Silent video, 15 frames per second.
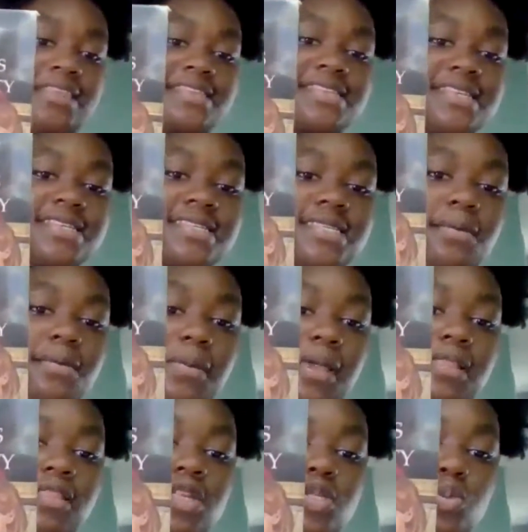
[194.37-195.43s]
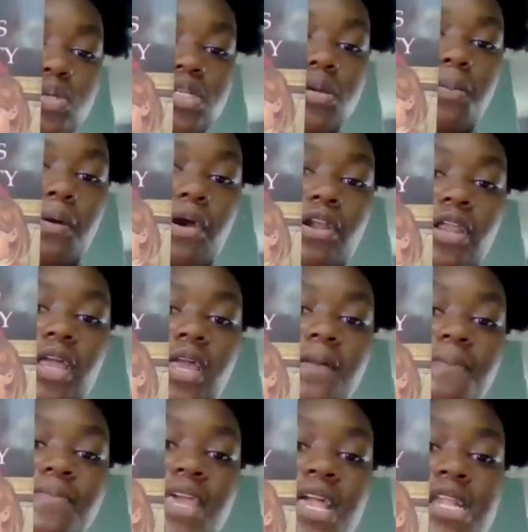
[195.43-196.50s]
this is Samantha's Winter Party.
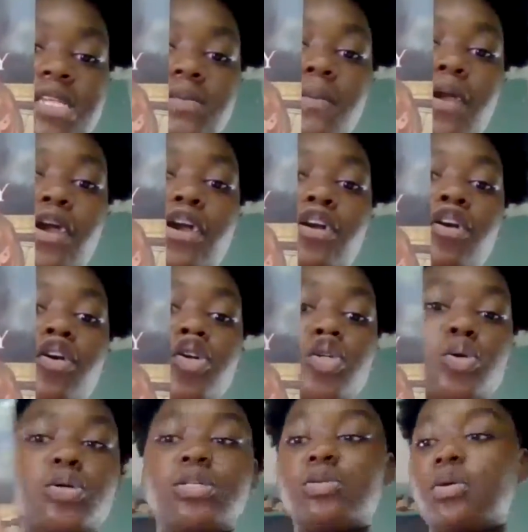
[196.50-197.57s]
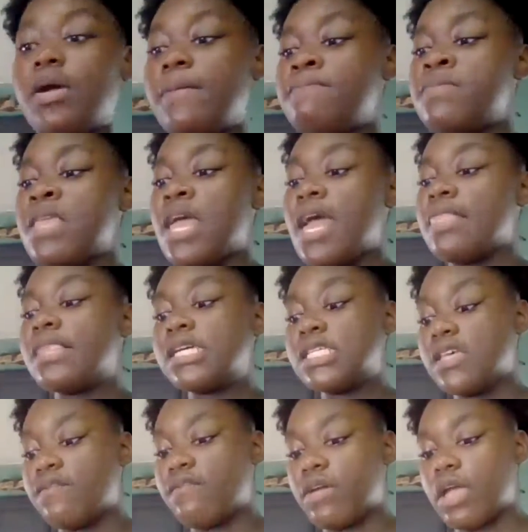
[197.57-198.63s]
It is American Girl short story. And there's
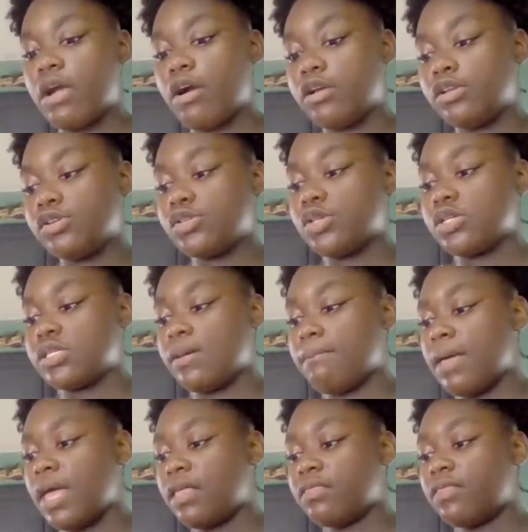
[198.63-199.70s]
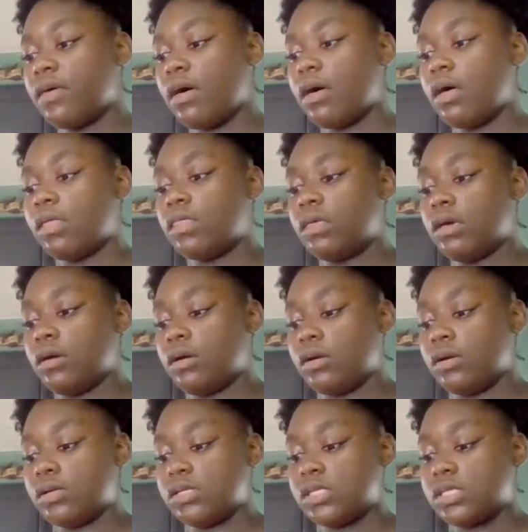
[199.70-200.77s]
different characters. There's Samantha,
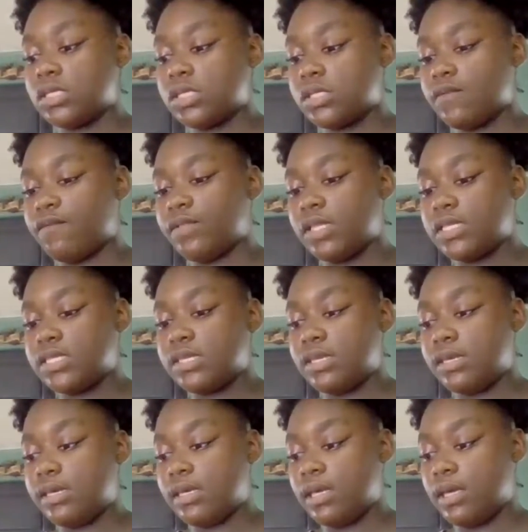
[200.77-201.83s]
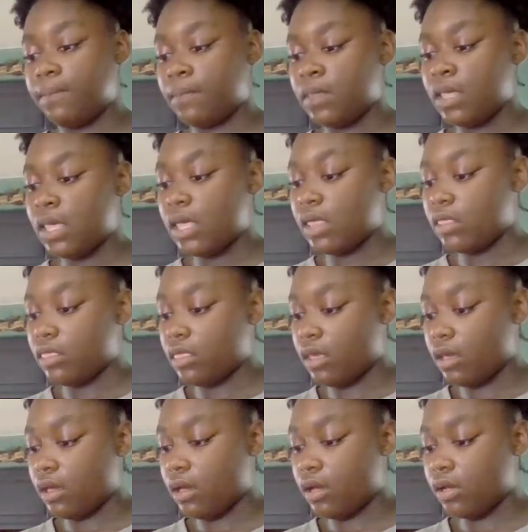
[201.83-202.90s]
there's Felicity,
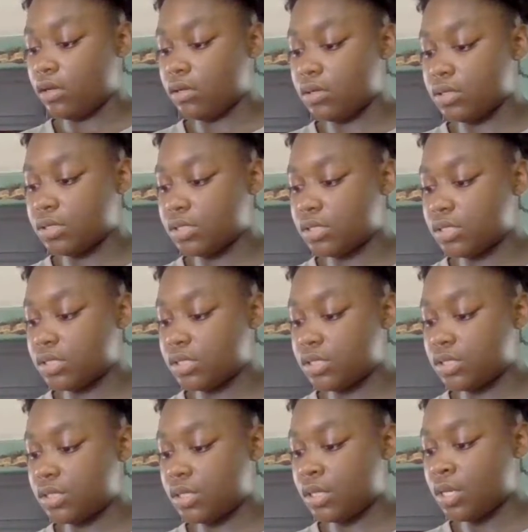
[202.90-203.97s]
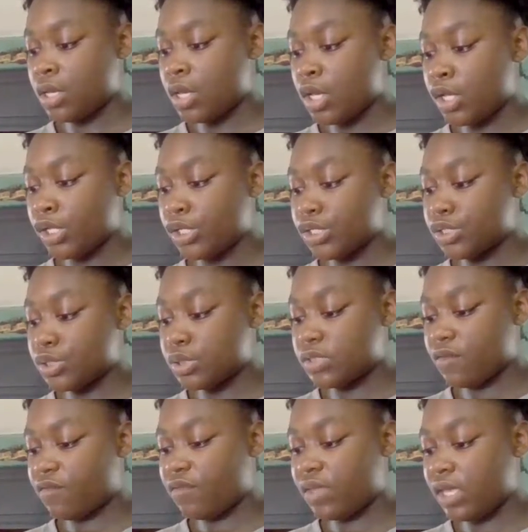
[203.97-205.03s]
there's
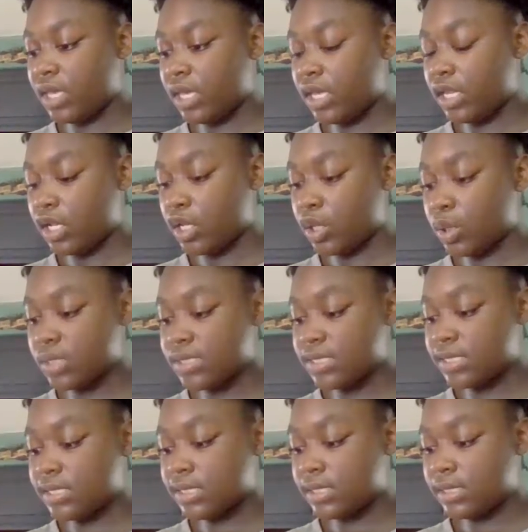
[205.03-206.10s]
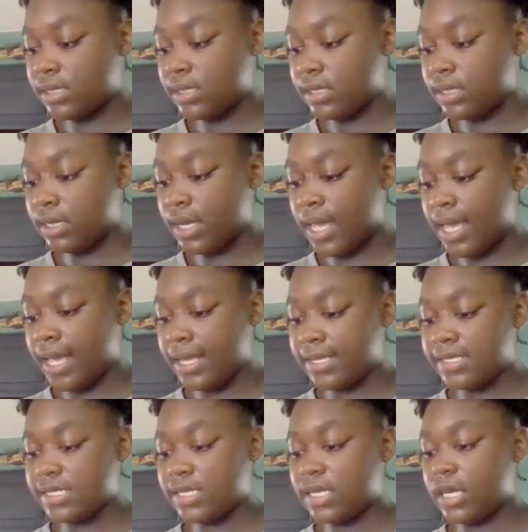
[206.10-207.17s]
Josephine, Kristen,
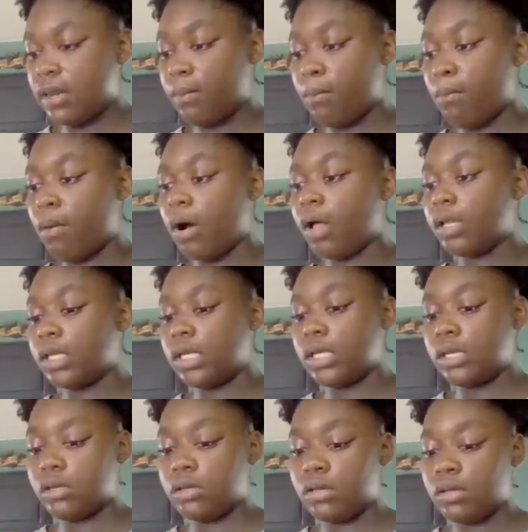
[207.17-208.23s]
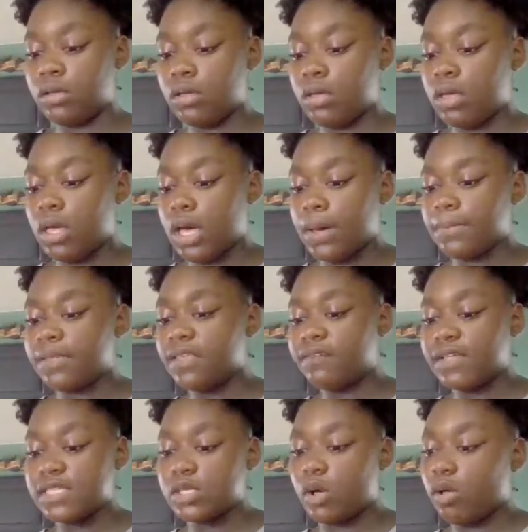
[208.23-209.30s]
Andy, and Molly. I believe that's
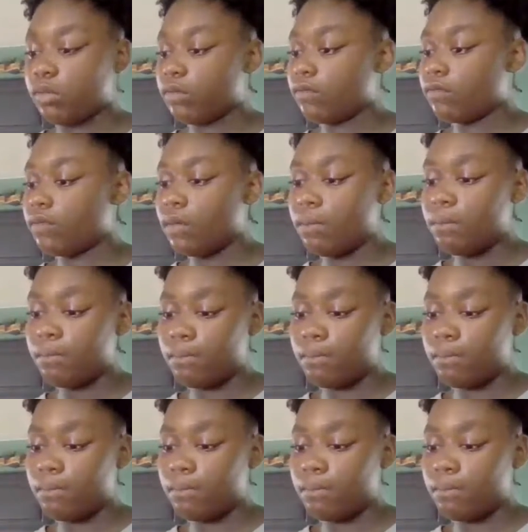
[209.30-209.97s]
all of them.